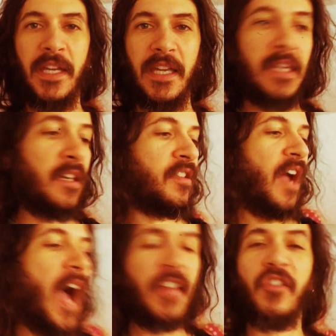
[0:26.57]
He is
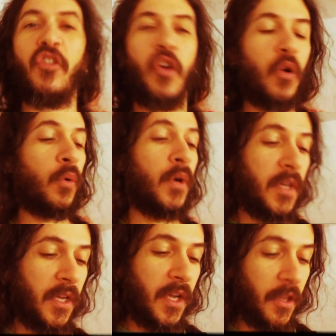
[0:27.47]
Hanzo
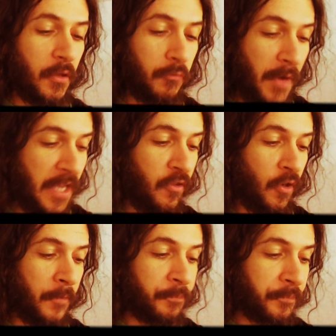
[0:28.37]
the
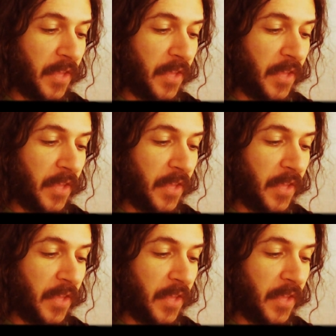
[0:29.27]
Razor.